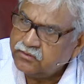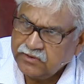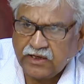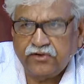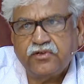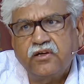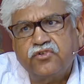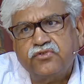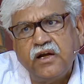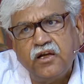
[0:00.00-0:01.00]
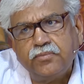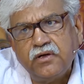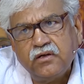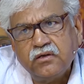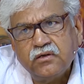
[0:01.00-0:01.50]
That is
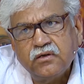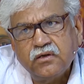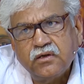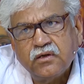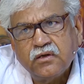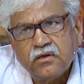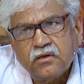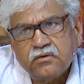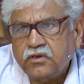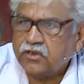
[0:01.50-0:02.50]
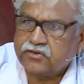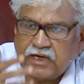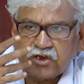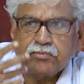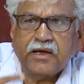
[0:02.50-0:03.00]
understandable. Just
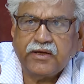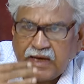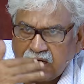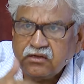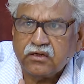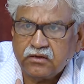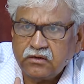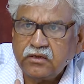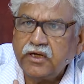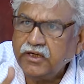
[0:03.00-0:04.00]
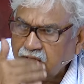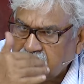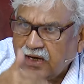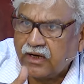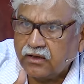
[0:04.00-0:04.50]
as my anger, inner
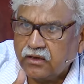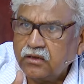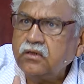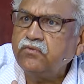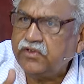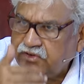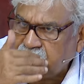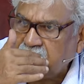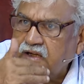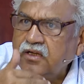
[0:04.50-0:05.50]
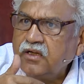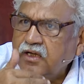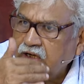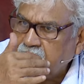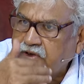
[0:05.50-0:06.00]
anger, which is a
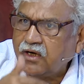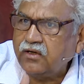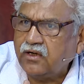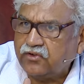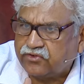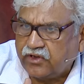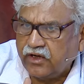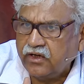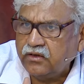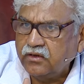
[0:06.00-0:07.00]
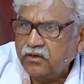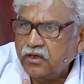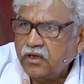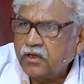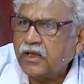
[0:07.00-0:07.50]
internal state,
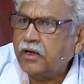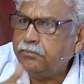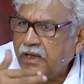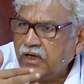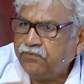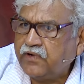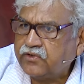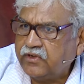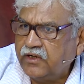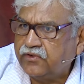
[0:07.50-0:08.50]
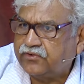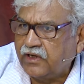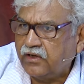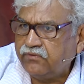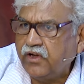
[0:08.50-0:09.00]
can manifest
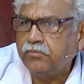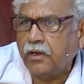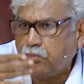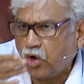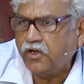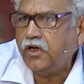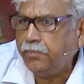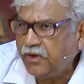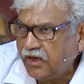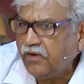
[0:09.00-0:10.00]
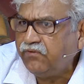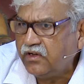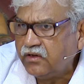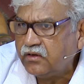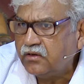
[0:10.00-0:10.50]
itself in my bodily behavior